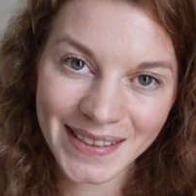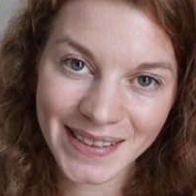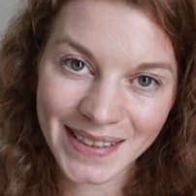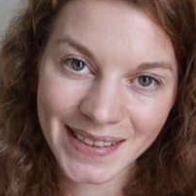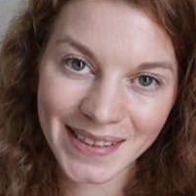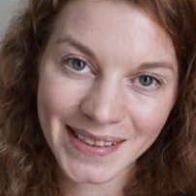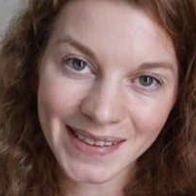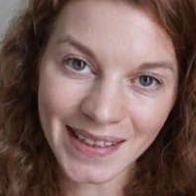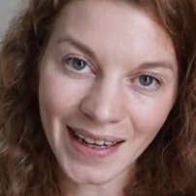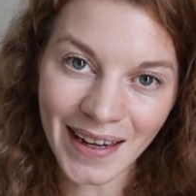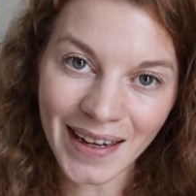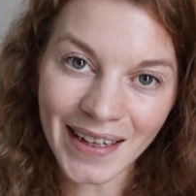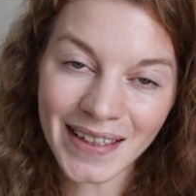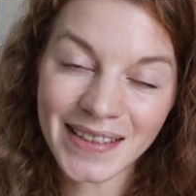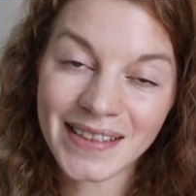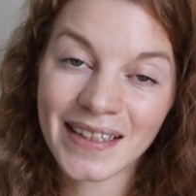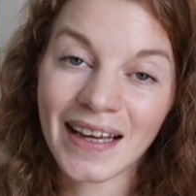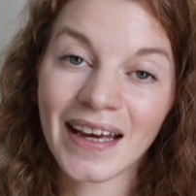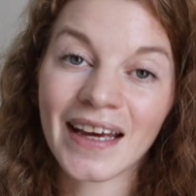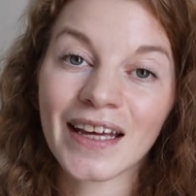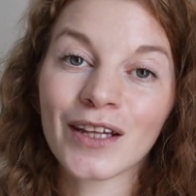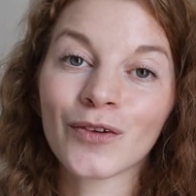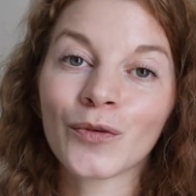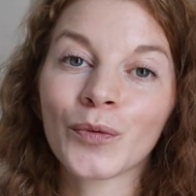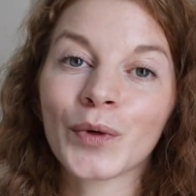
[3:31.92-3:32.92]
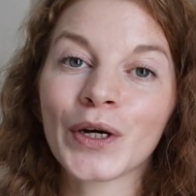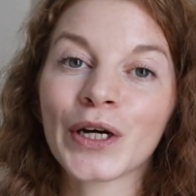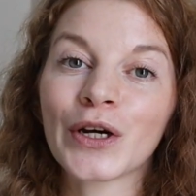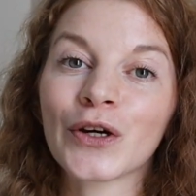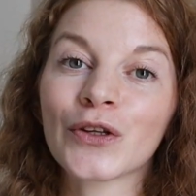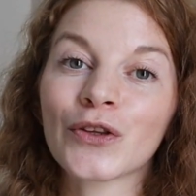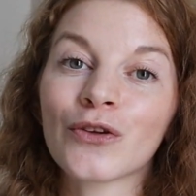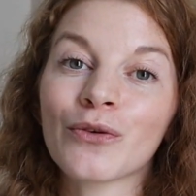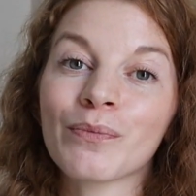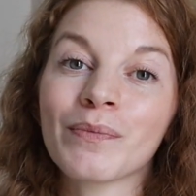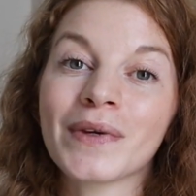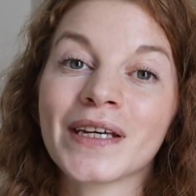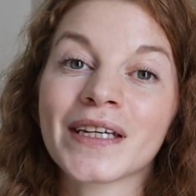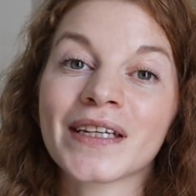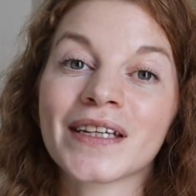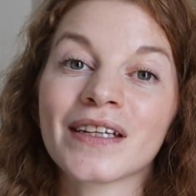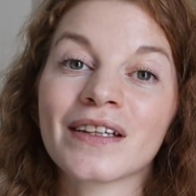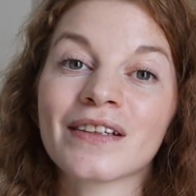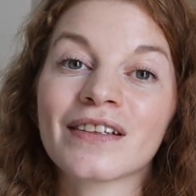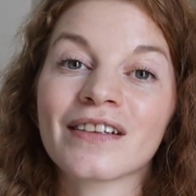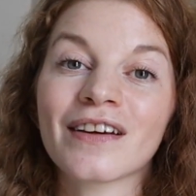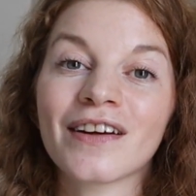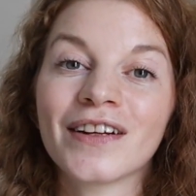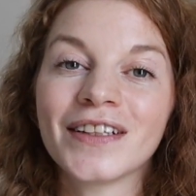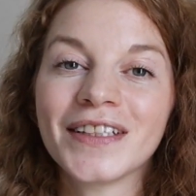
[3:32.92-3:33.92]
exercise, and we're going to make
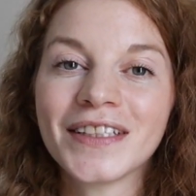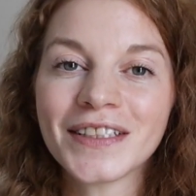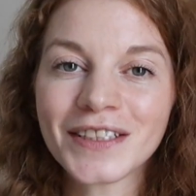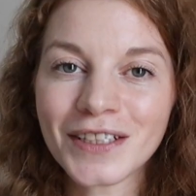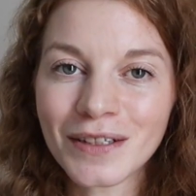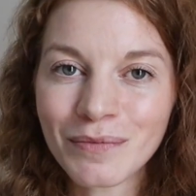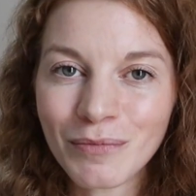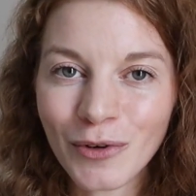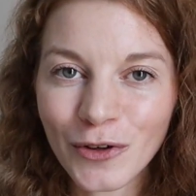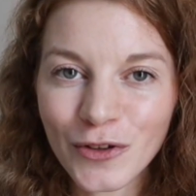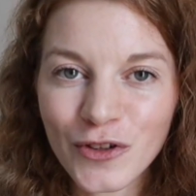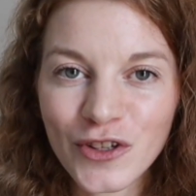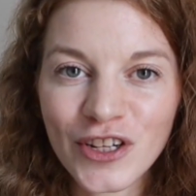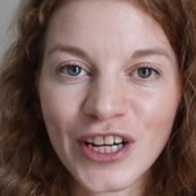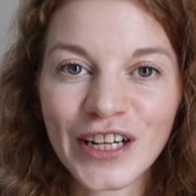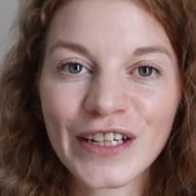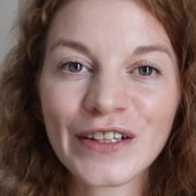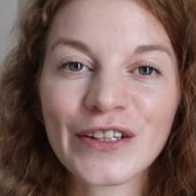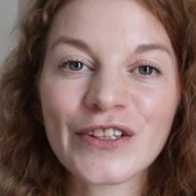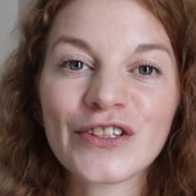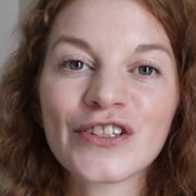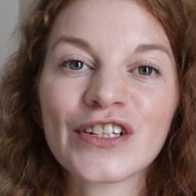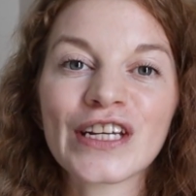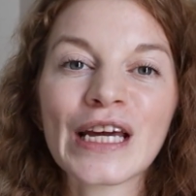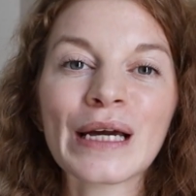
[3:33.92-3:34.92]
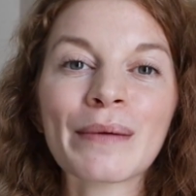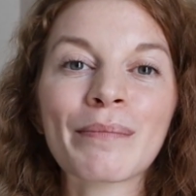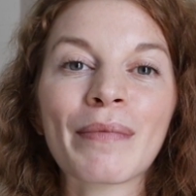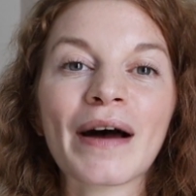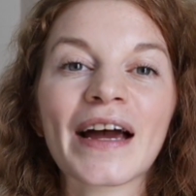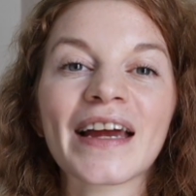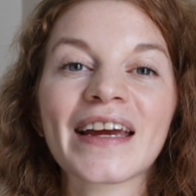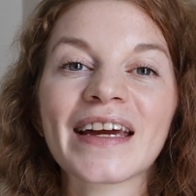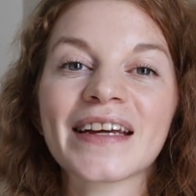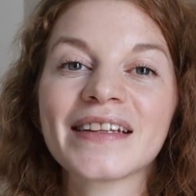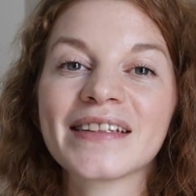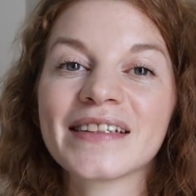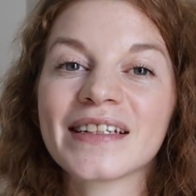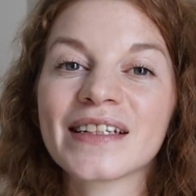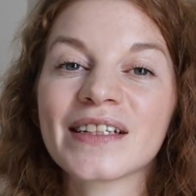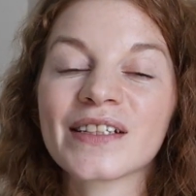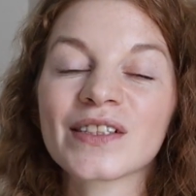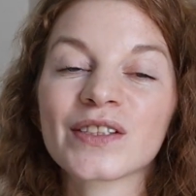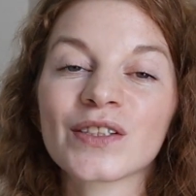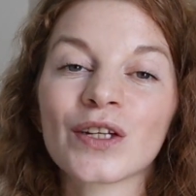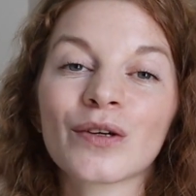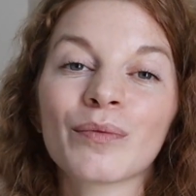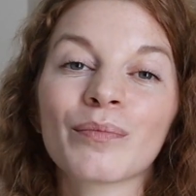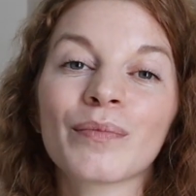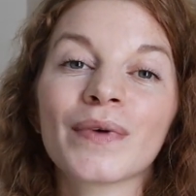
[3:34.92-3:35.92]
it a little more challenging by adding
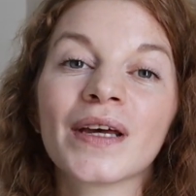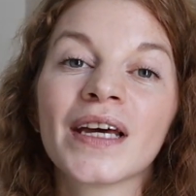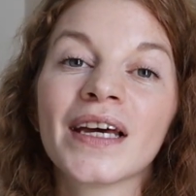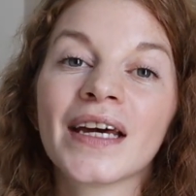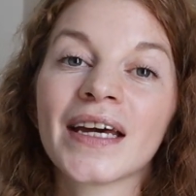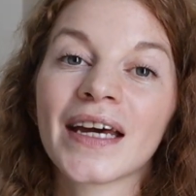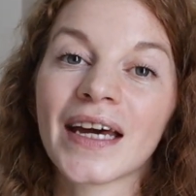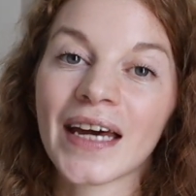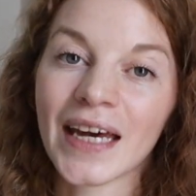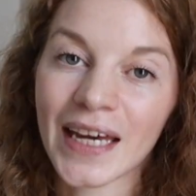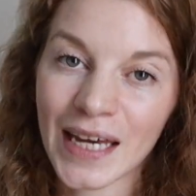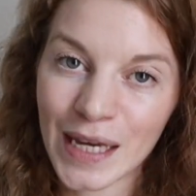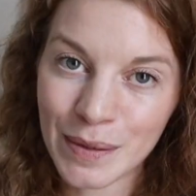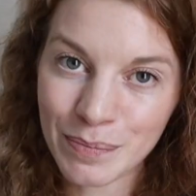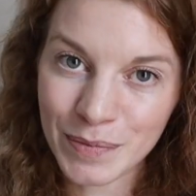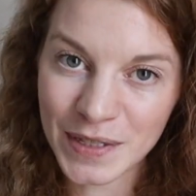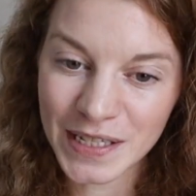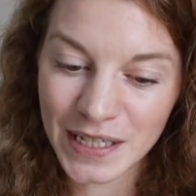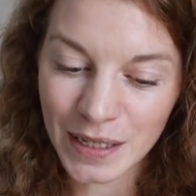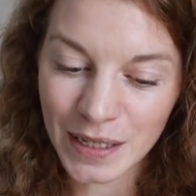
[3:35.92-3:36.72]
some hip